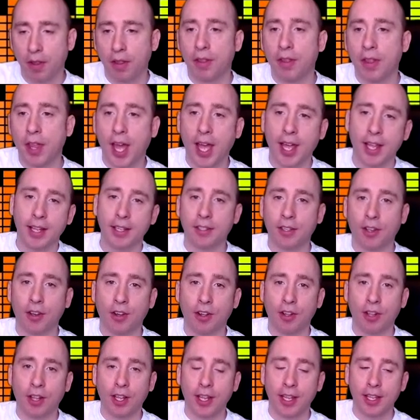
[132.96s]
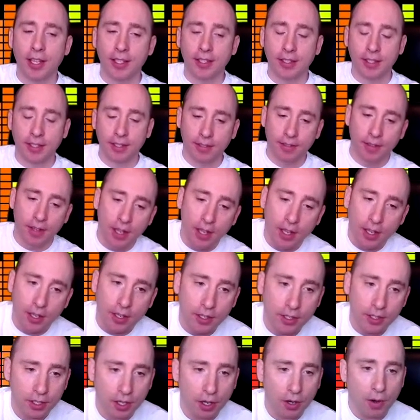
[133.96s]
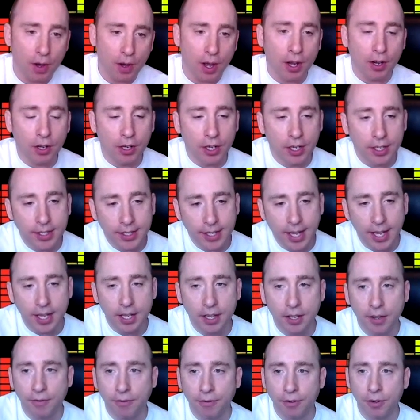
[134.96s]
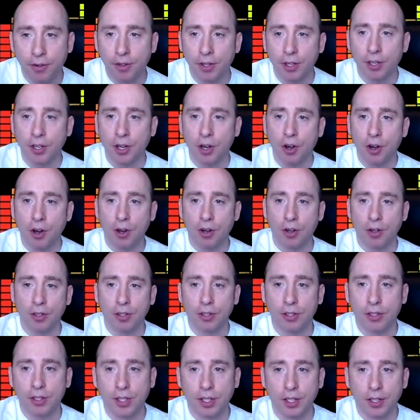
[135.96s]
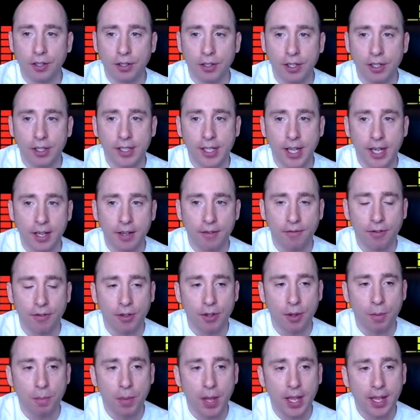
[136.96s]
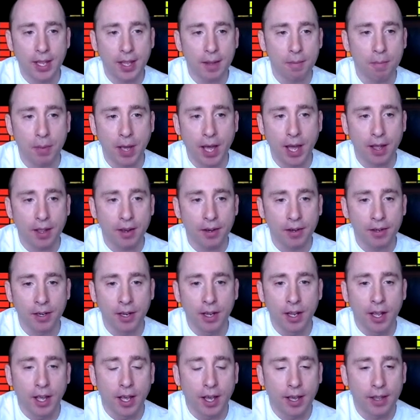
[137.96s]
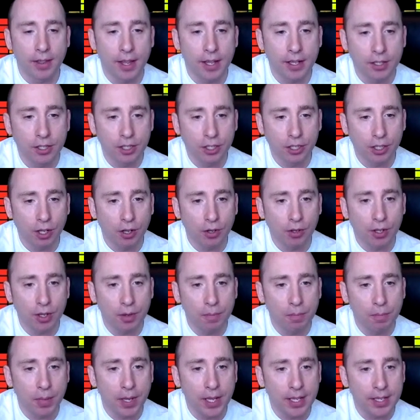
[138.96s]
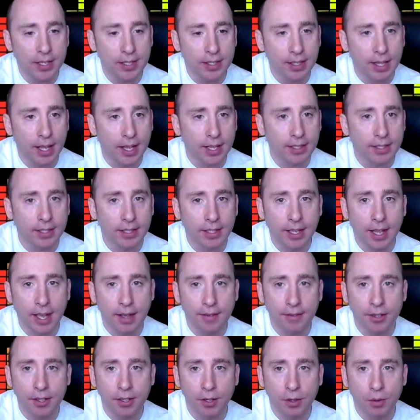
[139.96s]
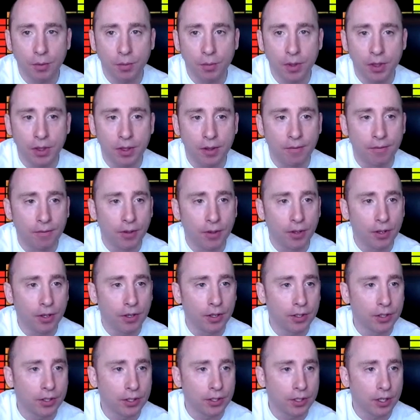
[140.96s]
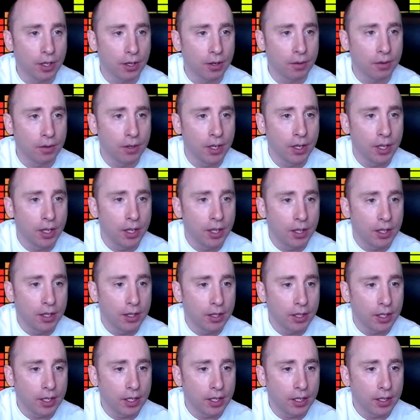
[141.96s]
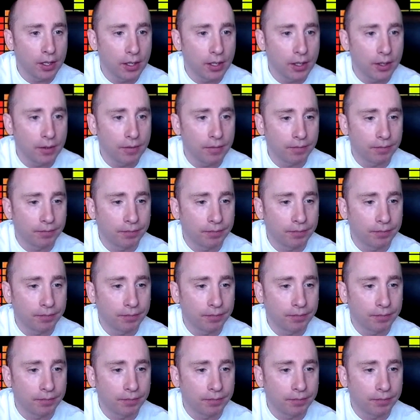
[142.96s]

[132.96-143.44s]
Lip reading: that is all it is. So I'm going to take you through the chords, and I'm going to take you through the picking pattern, and then slowly piece that together with the verse. So the